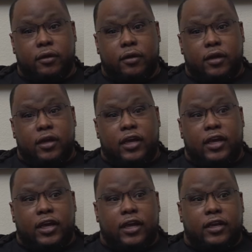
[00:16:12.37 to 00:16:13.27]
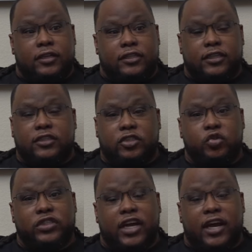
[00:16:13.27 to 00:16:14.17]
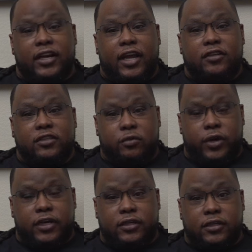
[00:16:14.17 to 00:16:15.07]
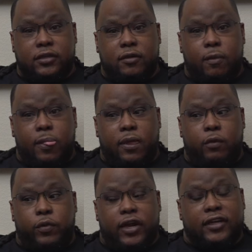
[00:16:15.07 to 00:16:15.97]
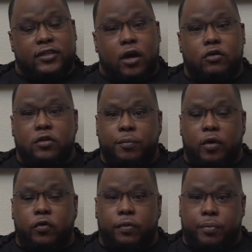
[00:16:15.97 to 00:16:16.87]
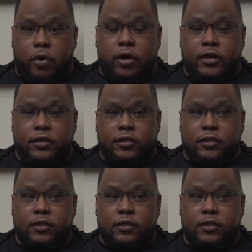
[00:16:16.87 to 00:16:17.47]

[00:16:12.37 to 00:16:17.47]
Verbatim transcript: Right. And just as soon as I announced the race, when I talked to both parties,